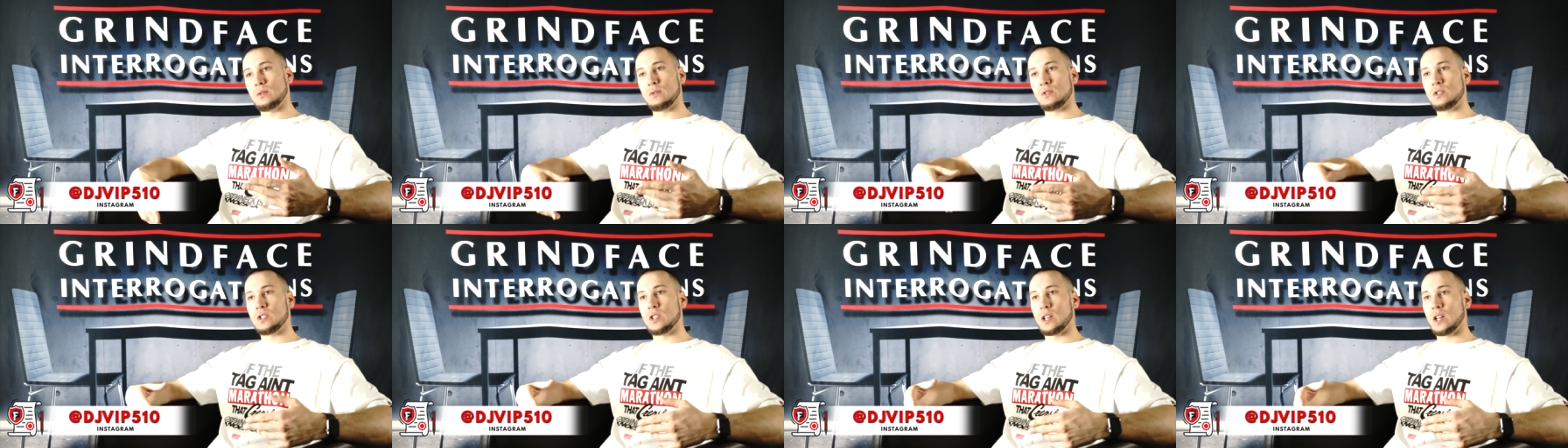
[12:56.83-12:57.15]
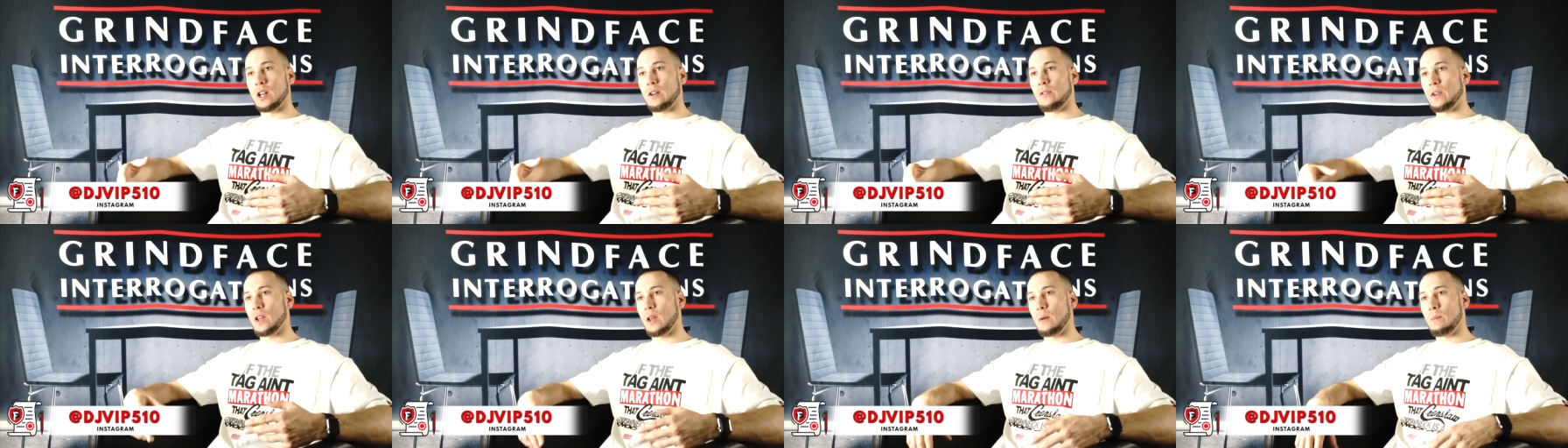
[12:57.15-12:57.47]

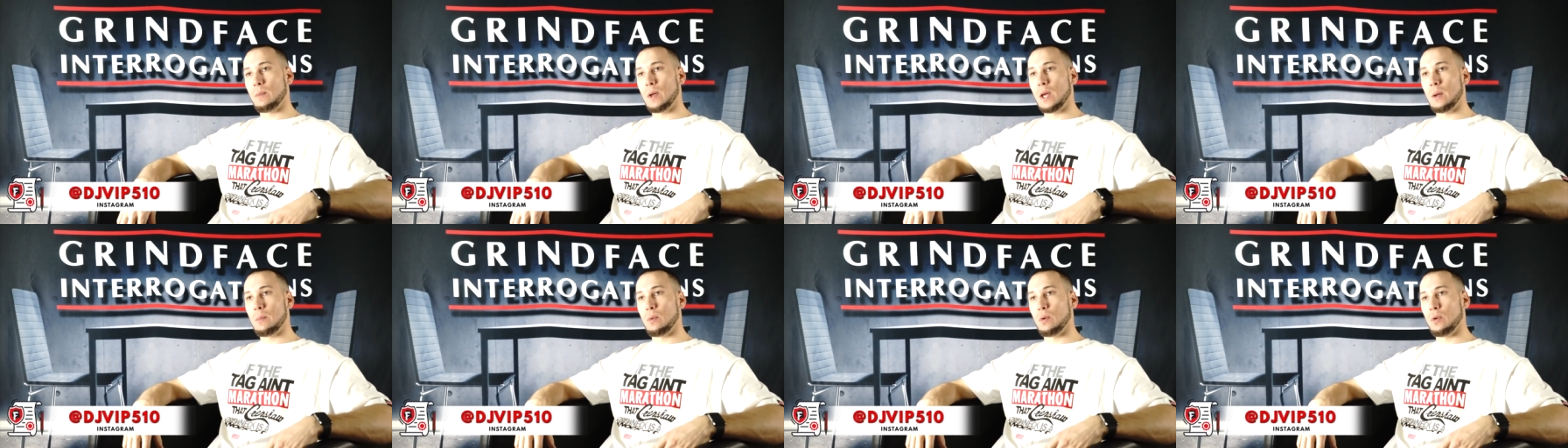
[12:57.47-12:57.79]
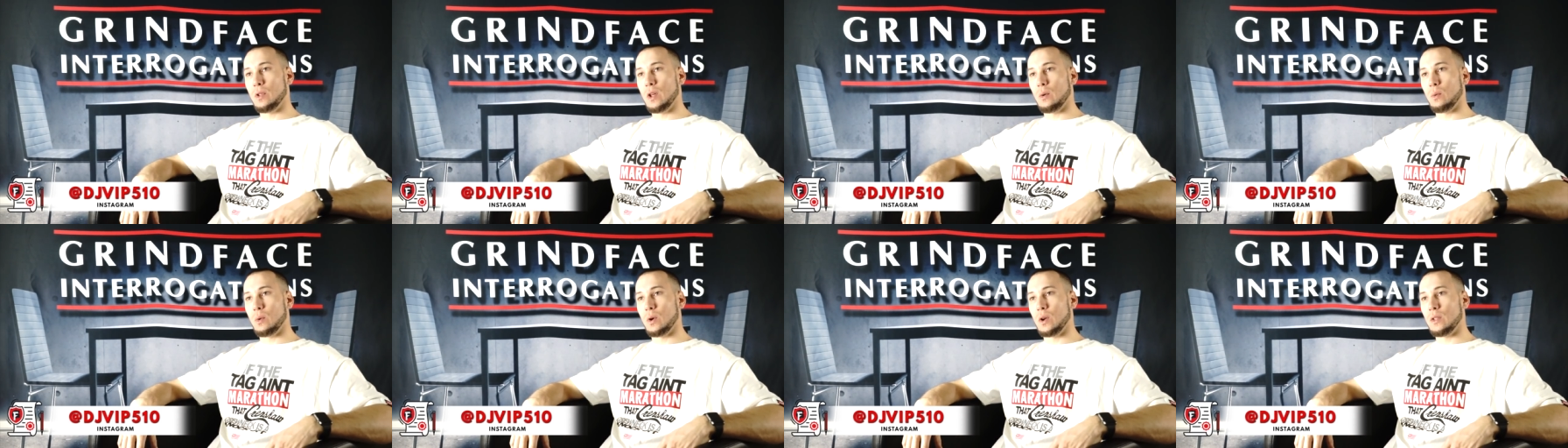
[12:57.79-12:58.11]
significant people
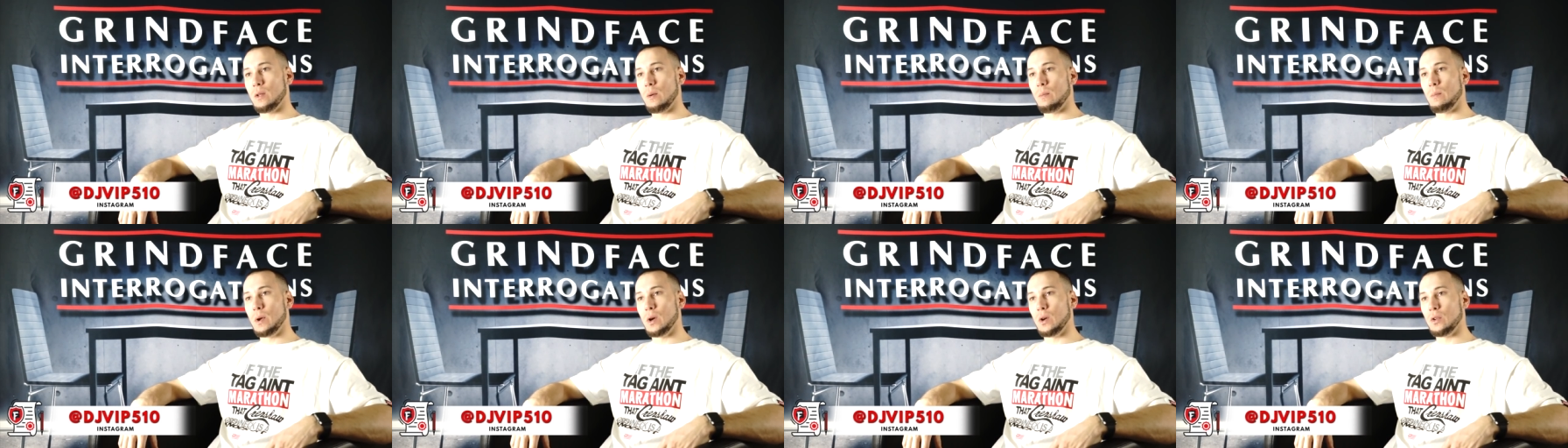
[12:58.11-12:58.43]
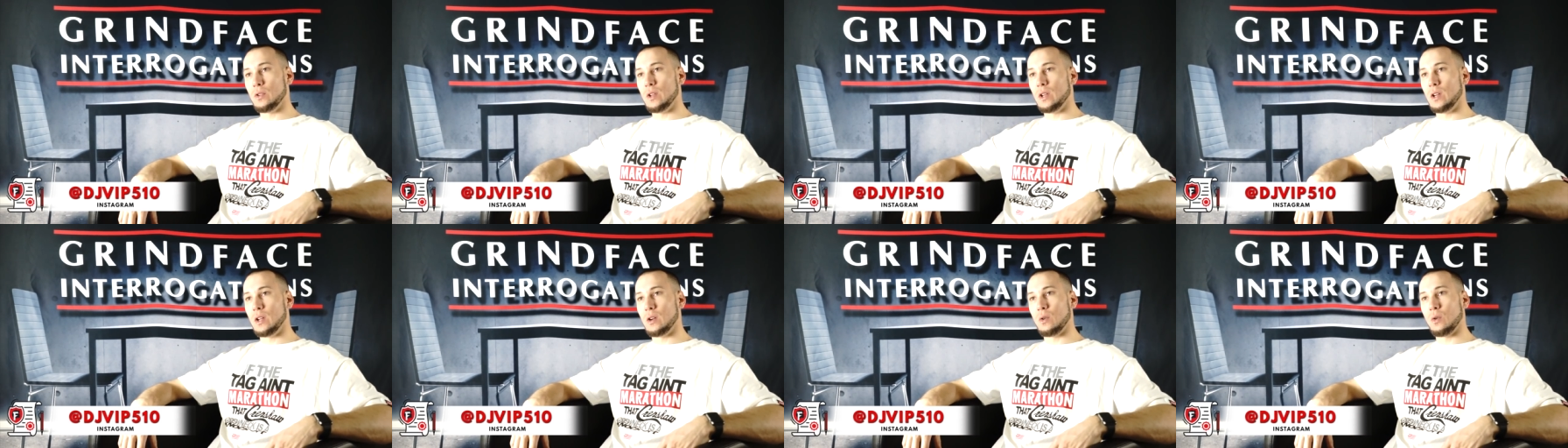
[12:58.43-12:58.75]
that were in the
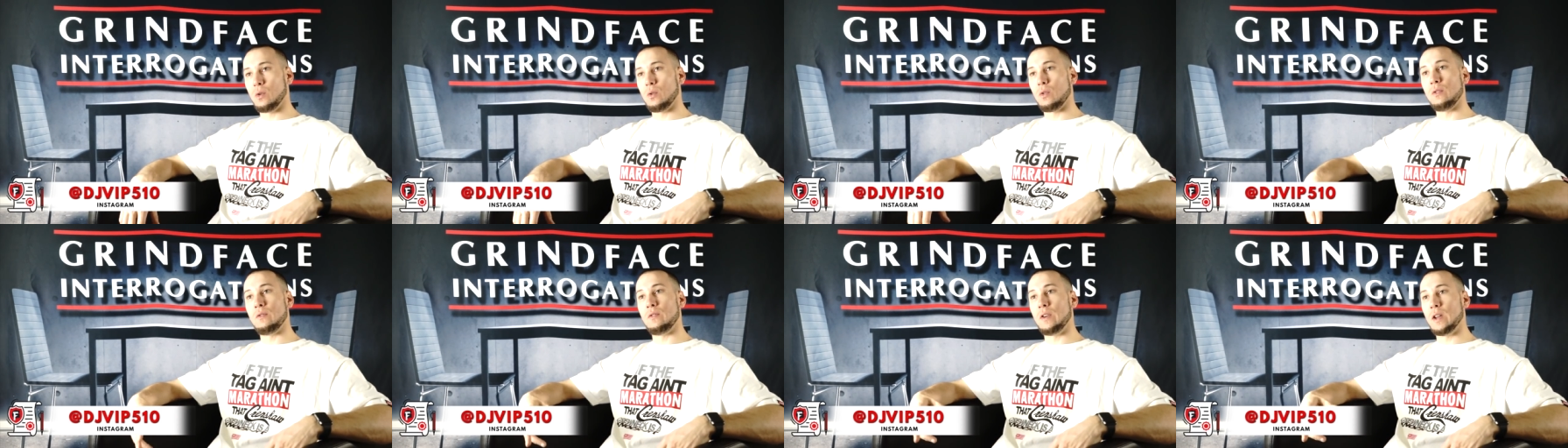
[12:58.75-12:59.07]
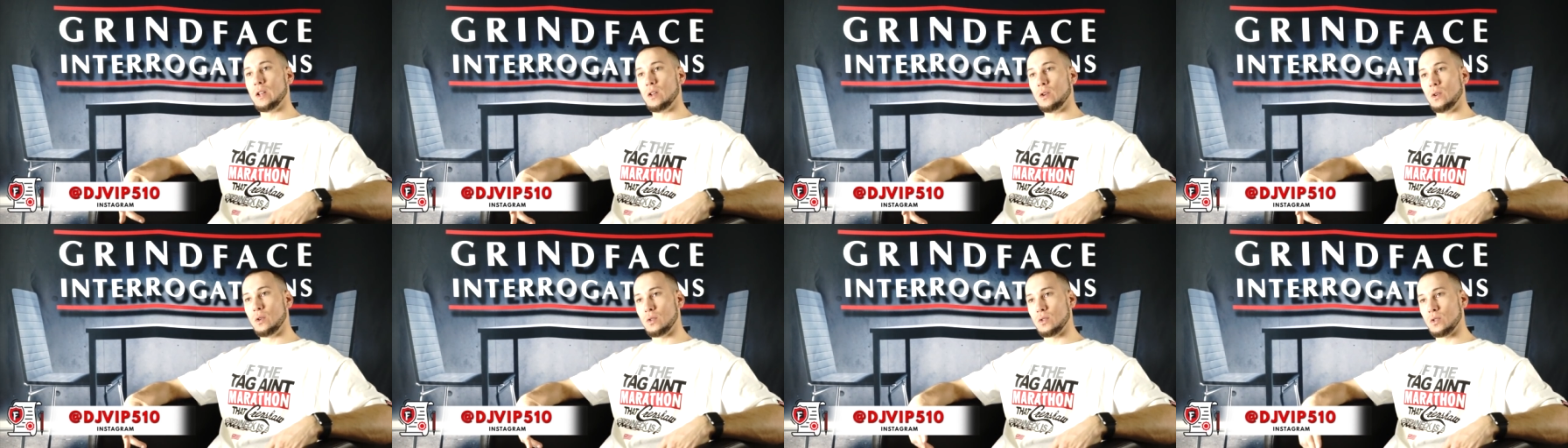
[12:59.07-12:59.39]
building or the
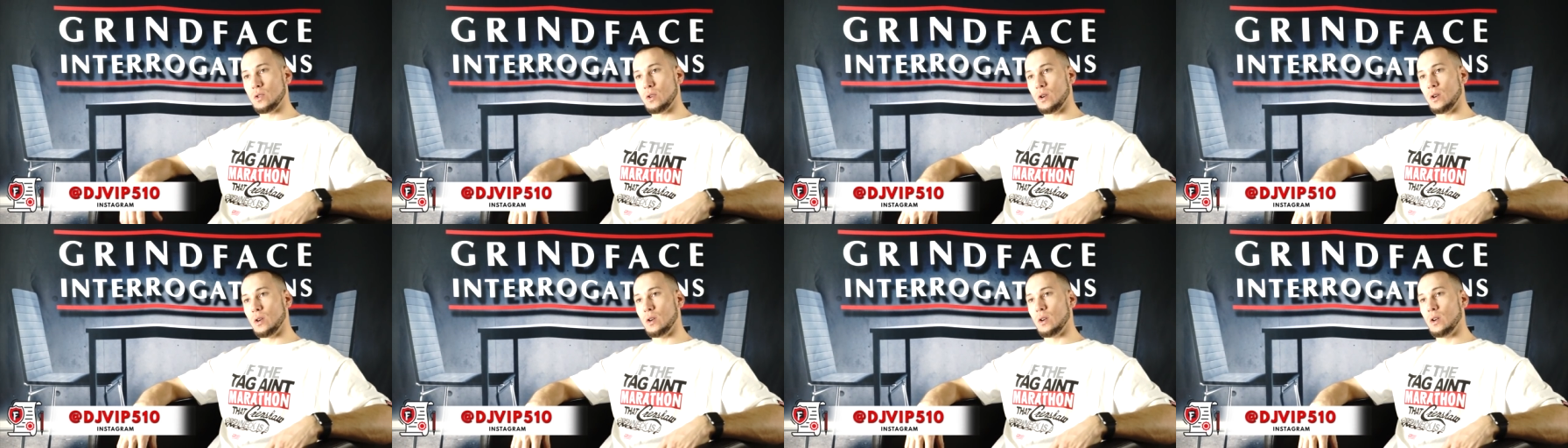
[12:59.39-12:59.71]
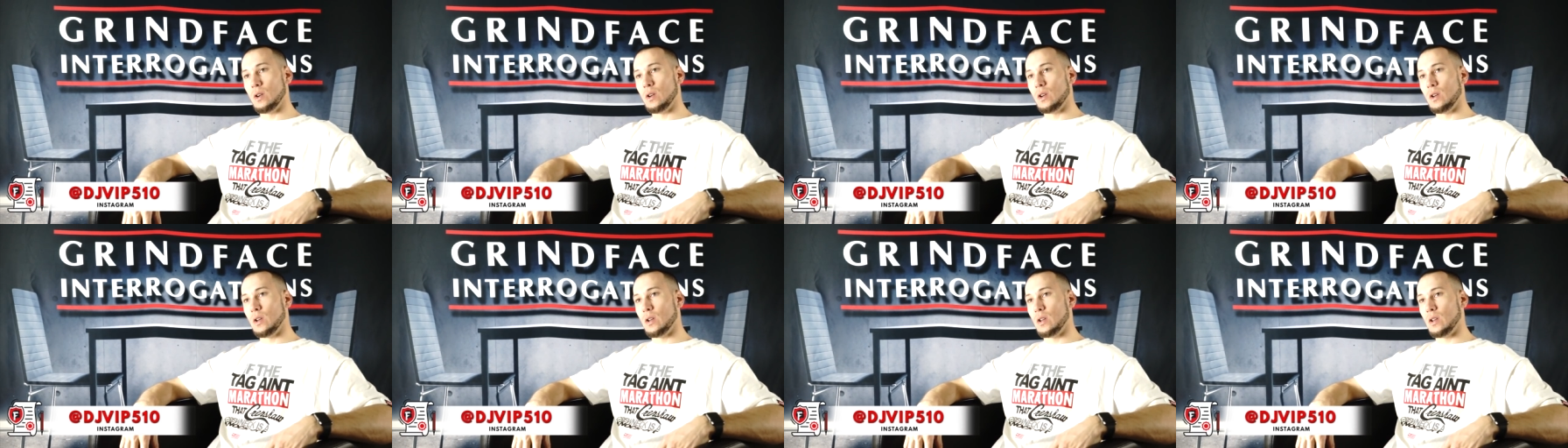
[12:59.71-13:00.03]
venues or,
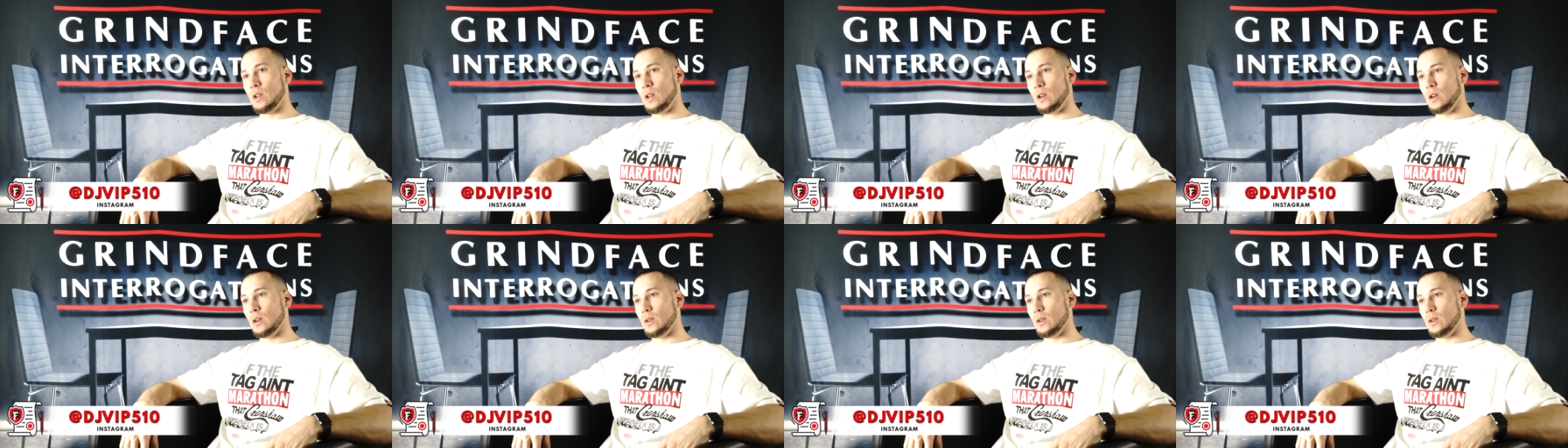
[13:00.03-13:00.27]
you